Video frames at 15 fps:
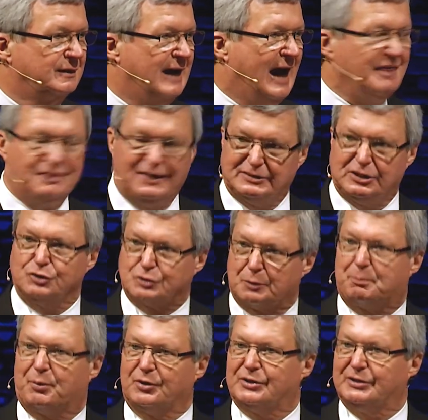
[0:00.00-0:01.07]
I think those are
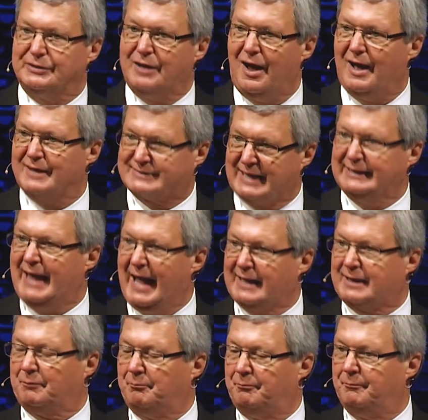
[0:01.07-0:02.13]
pretty good odds. I like
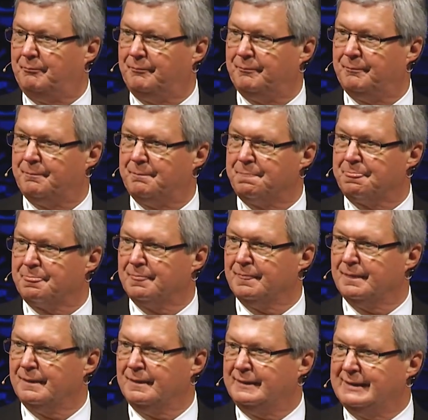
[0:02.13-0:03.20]
them.
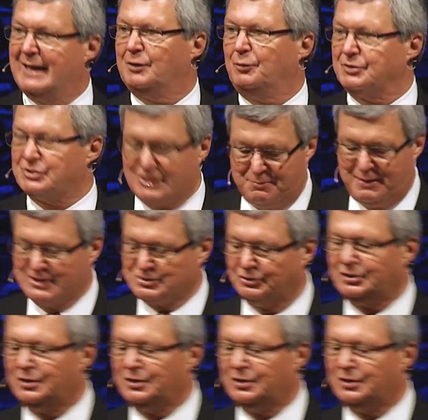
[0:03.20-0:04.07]
Now, I know what somebody's going to do.